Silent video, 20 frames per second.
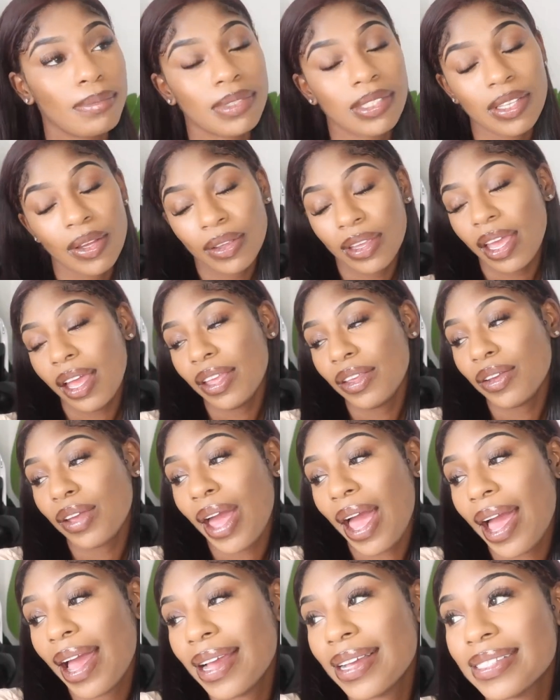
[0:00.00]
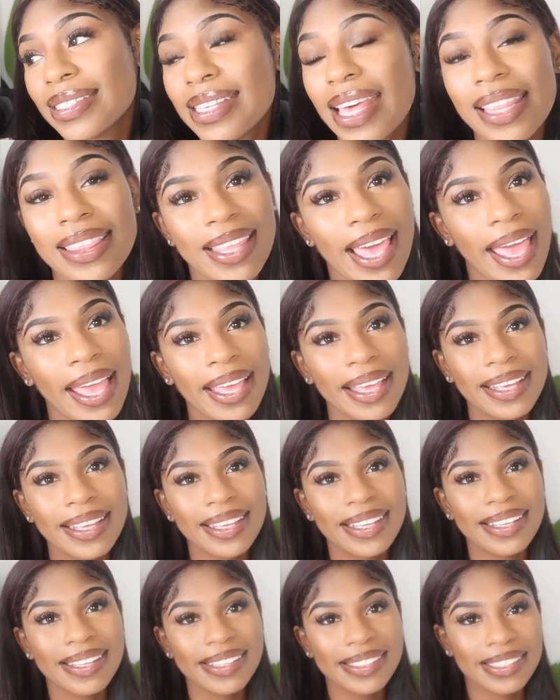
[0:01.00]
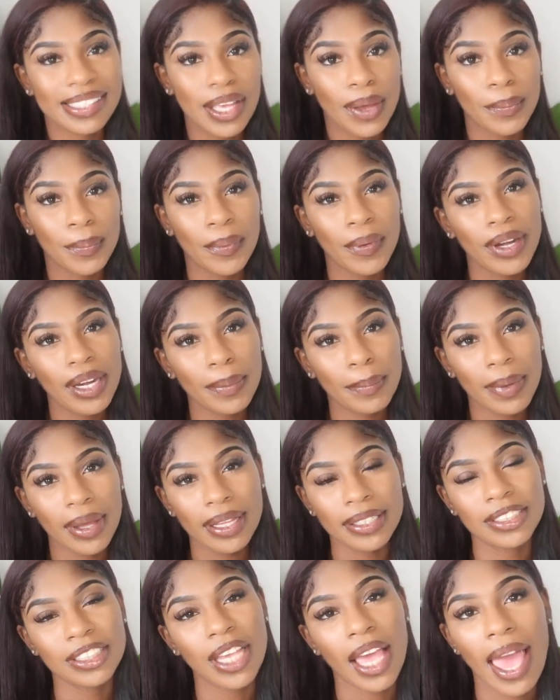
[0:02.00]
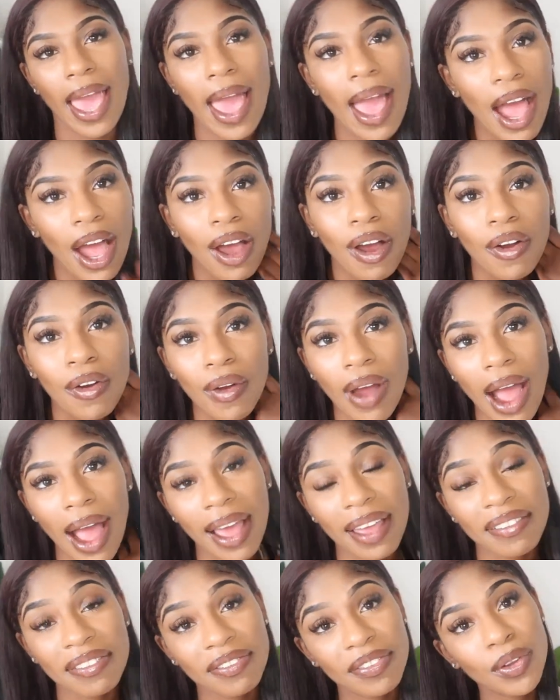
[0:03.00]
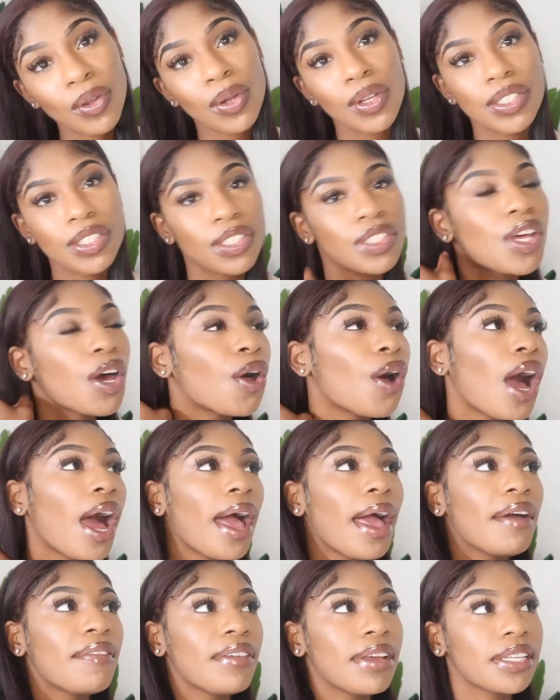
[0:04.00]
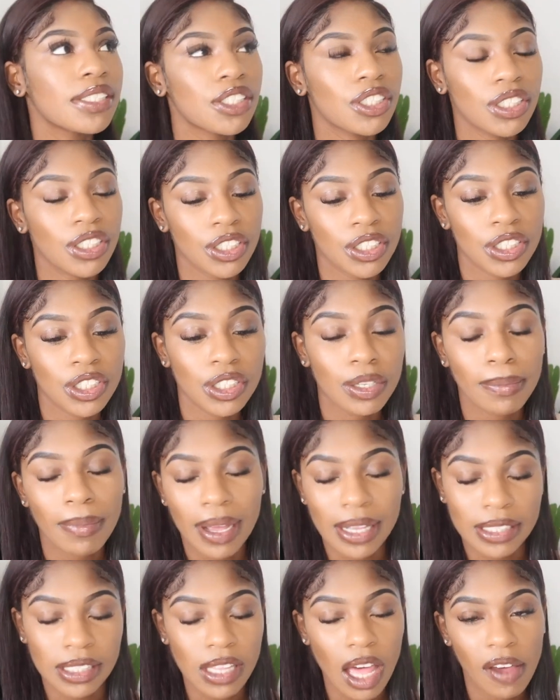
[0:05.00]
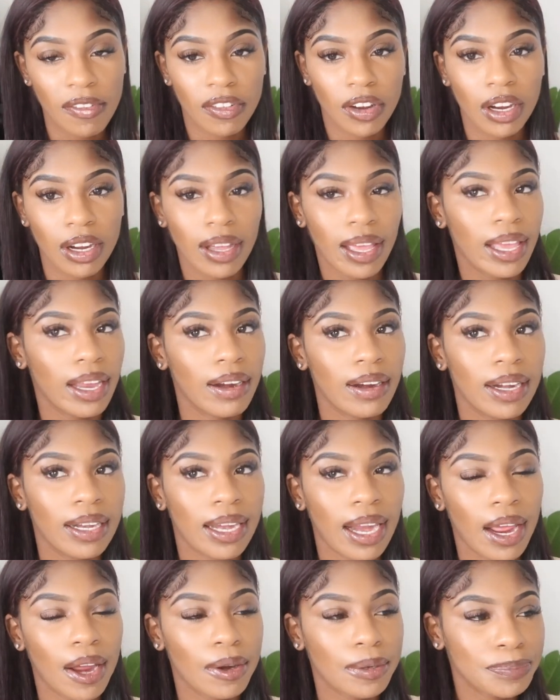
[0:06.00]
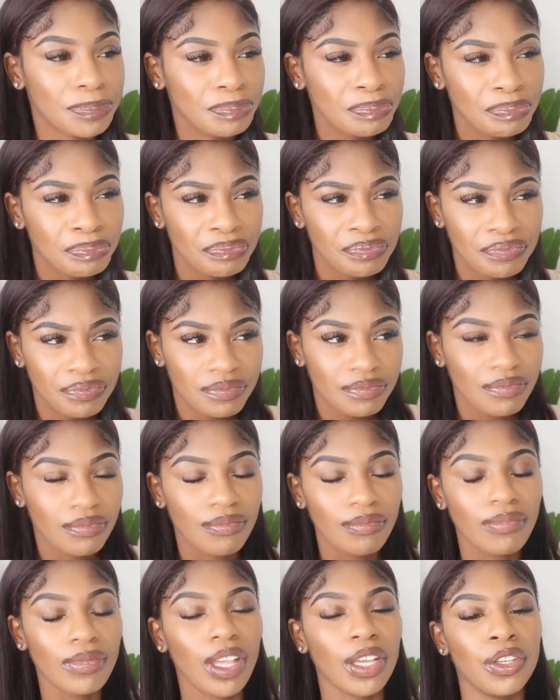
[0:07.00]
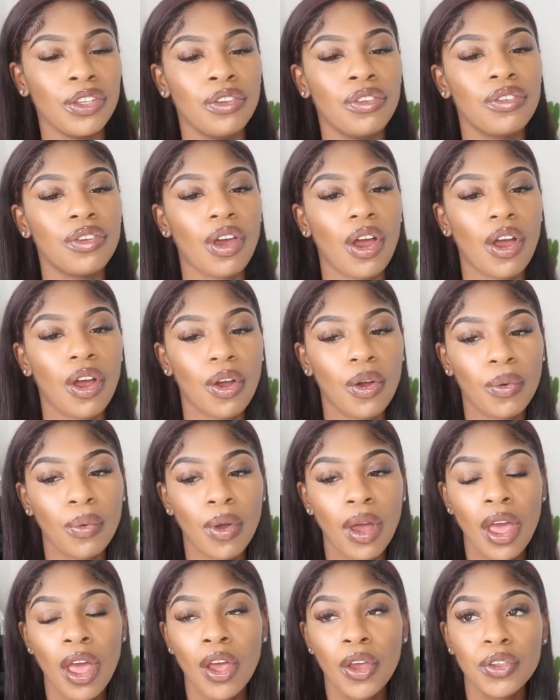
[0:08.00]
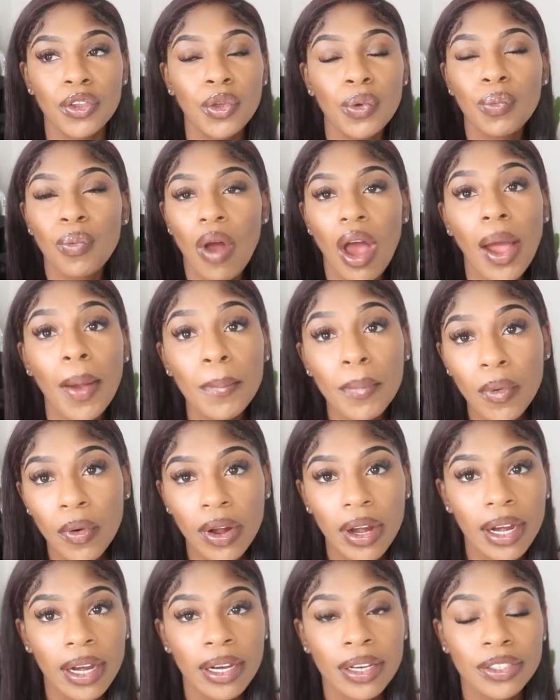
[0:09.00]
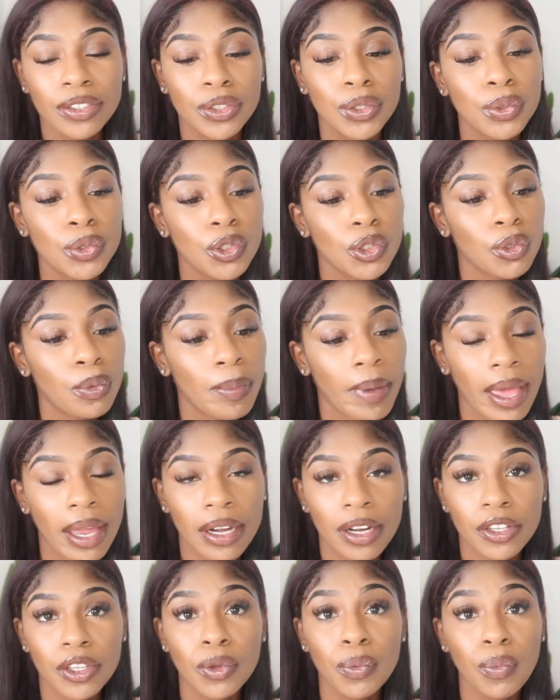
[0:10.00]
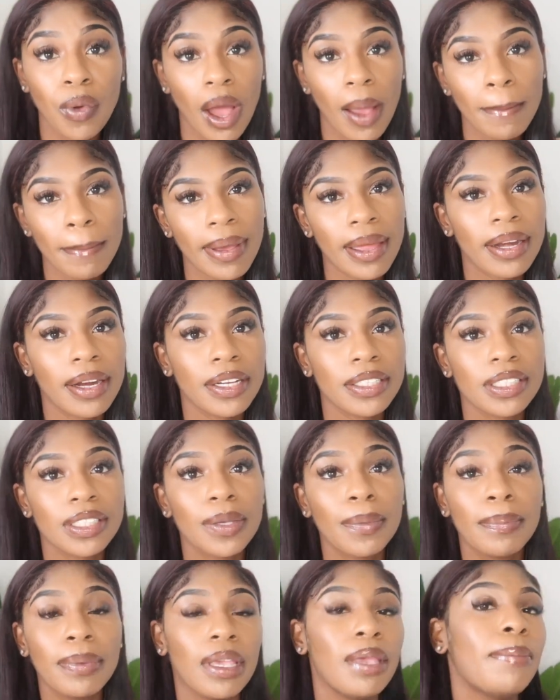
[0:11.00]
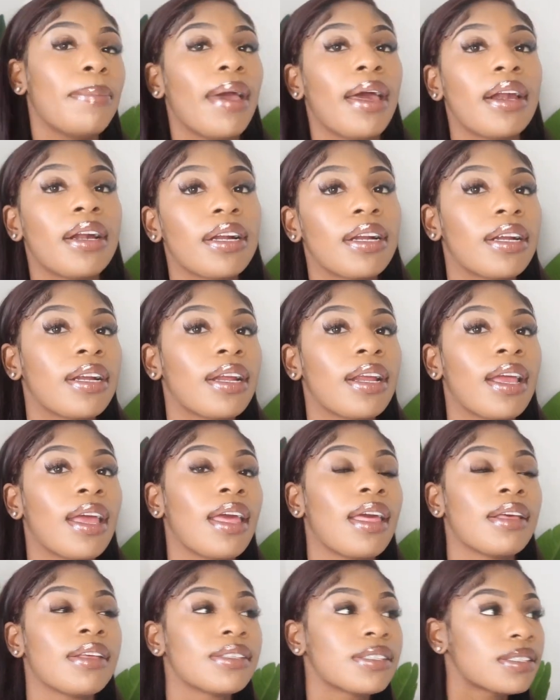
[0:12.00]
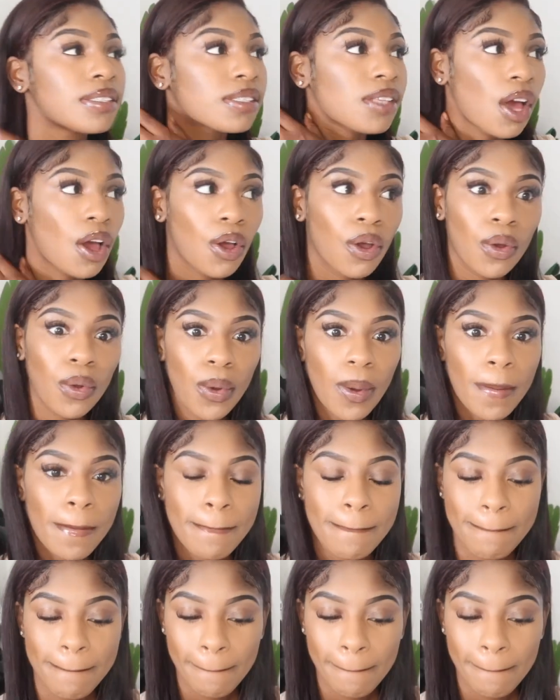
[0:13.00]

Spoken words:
So yeah, you guys, that is pretty much how I feel as though I have entered into my soft girl era now. You know, you want more, you do better, you want better to be better. So